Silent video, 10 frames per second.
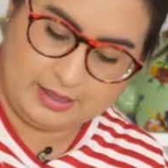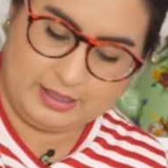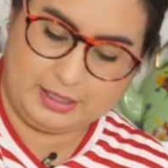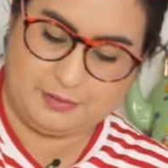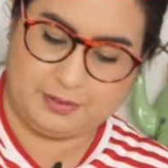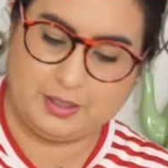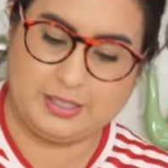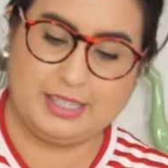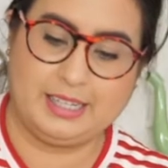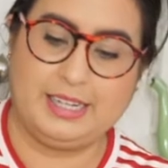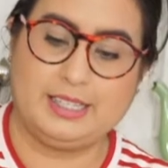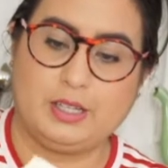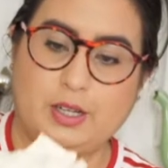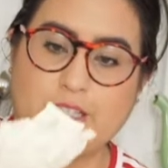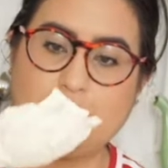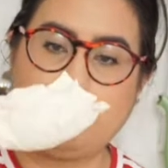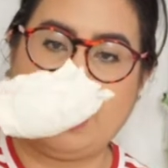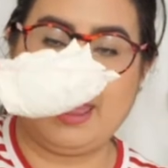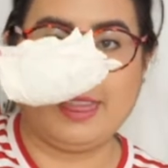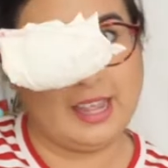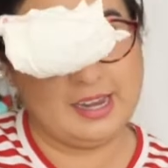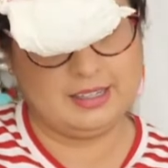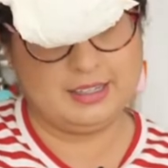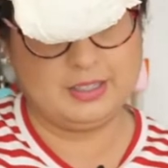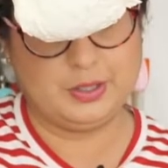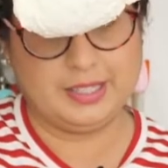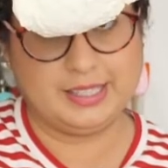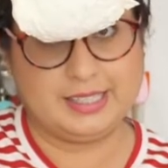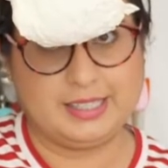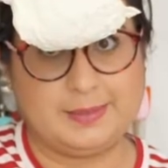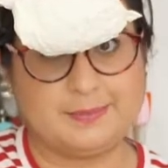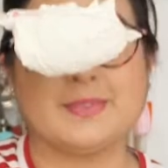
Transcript: This frosting is awesome. And then you can see